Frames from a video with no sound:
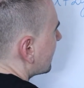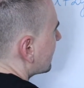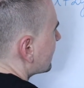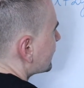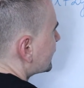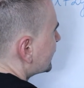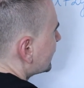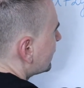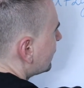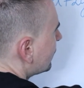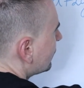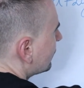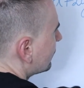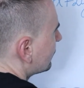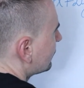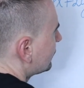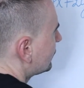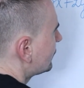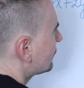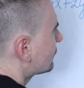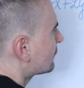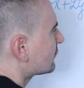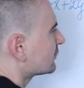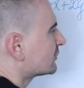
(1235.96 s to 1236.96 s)
So
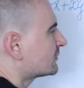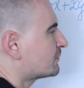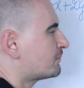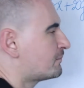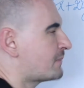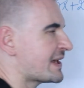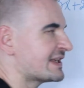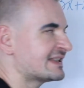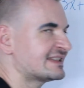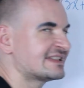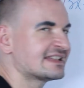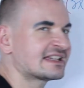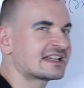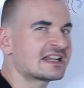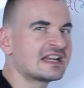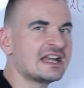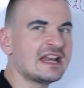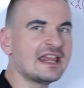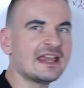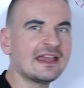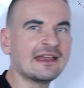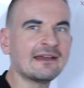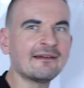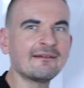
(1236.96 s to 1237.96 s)
you could
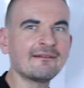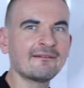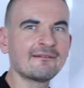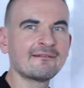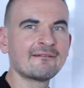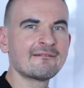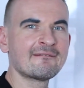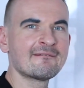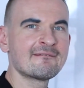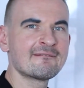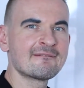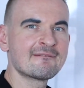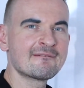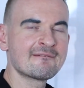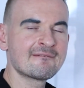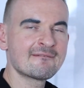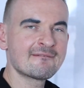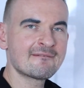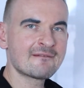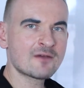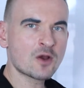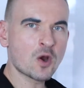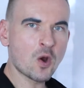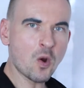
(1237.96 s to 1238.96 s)
basically
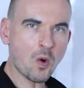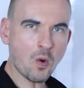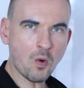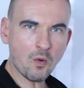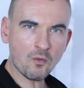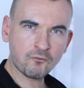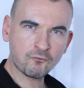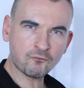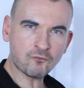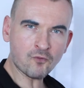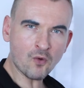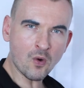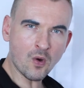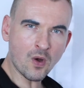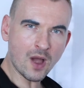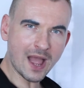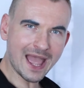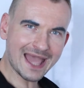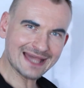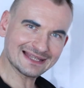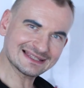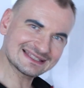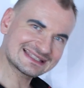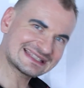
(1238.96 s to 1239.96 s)
go for
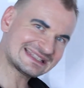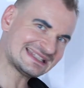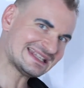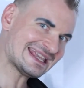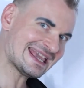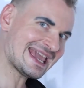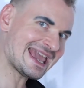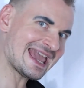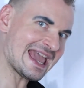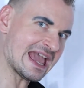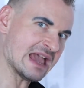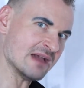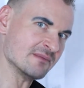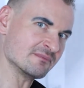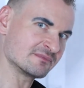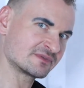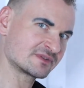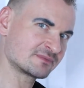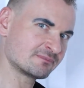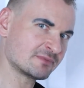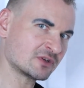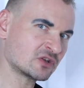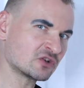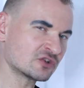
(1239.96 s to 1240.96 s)
L C Ms,
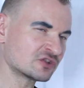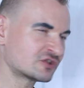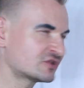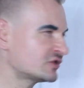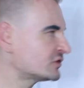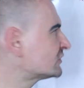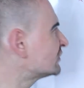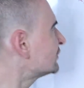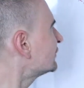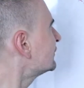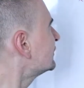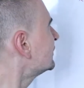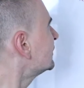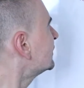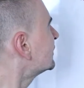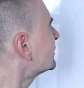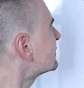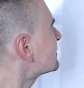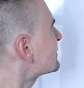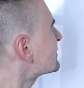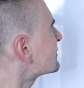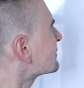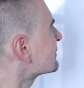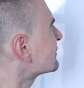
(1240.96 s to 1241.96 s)
because you don't
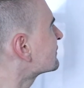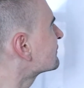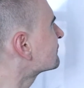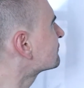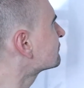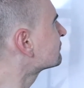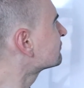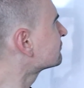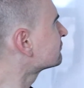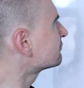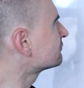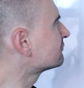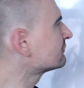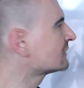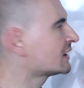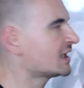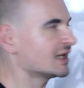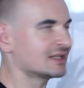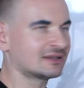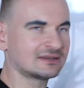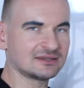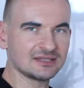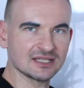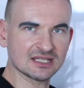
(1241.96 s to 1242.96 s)
need to
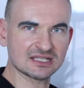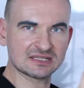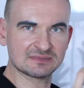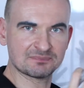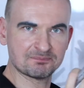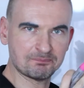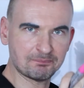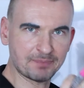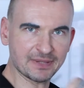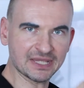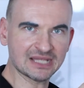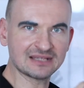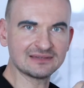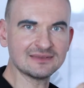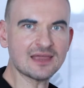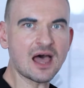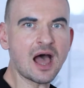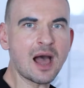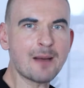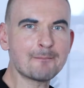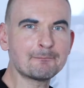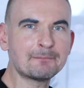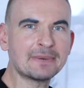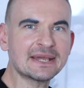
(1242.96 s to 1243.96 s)
get these big
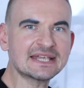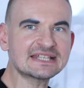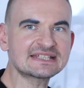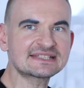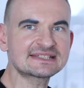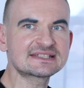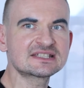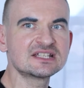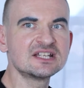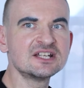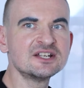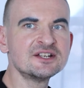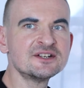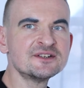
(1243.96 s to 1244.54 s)
numbers.